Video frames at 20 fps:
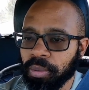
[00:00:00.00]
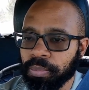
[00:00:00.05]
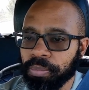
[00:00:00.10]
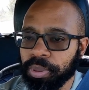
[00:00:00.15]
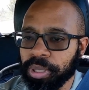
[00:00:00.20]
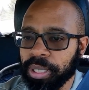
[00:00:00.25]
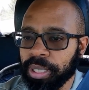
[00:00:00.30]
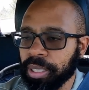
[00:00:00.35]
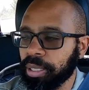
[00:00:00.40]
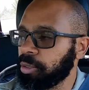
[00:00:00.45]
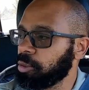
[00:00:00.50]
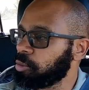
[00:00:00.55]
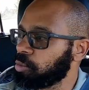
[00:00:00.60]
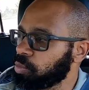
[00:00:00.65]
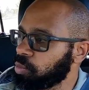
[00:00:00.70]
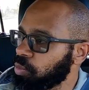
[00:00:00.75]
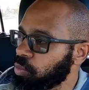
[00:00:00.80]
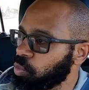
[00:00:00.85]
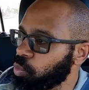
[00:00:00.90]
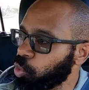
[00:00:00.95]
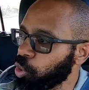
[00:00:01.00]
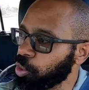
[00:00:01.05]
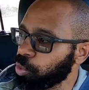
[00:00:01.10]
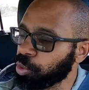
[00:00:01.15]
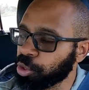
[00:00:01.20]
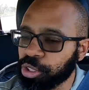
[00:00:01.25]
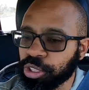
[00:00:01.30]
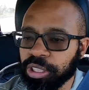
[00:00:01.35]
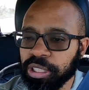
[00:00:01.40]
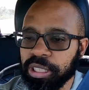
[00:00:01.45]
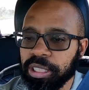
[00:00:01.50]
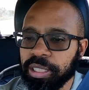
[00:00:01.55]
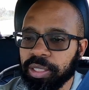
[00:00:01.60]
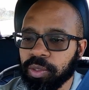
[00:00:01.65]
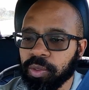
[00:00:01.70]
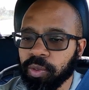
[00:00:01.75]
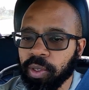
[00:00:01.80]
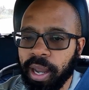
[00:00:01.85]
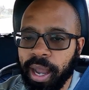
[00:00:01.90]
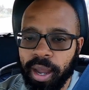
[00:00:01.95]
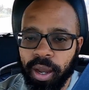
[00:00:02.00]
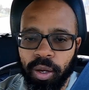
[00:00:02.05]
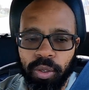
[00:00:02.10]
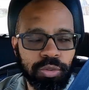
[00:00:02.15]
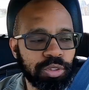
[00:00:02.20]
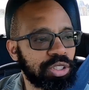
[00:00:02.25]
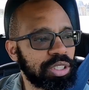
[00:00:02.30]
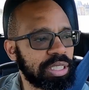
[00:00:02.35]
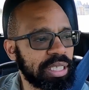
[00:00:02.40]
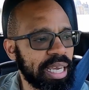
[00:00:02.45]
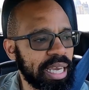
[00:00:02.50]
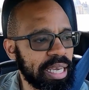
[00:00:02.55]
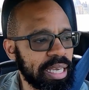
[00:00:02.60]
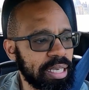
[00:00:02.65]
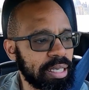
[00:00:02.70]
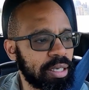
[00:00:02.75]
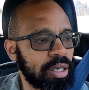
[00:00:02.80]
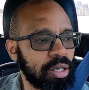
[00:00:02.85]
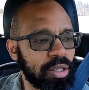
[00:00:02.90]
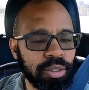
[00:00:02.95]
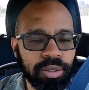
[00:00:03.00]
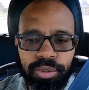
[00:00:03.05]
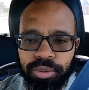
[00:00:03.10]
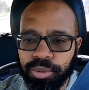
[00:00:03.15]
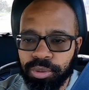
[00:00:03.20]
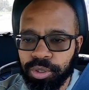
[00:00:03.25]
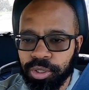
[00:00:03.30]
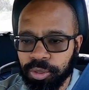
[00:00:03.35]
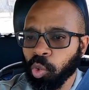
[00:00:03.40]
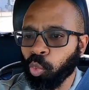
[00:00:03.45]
But we will see how today goes.